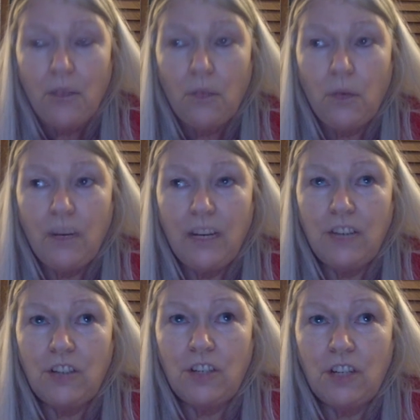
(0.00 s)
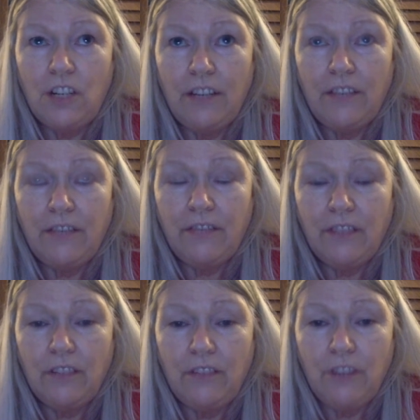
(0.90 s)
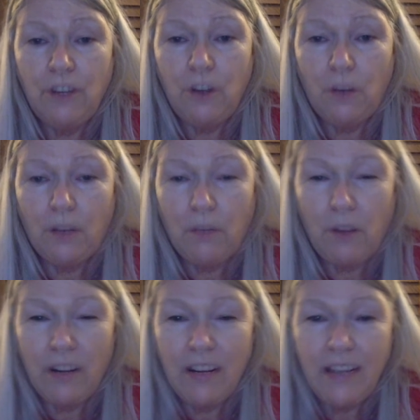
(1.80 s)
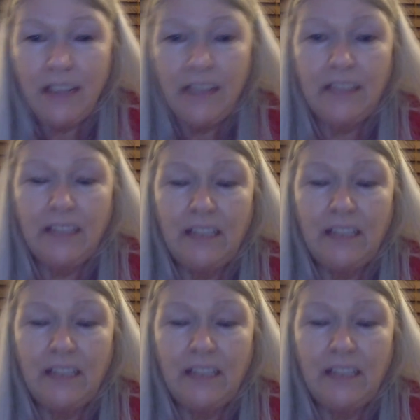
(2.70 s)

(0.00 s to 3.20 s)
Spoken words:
which if you know what a marquee is,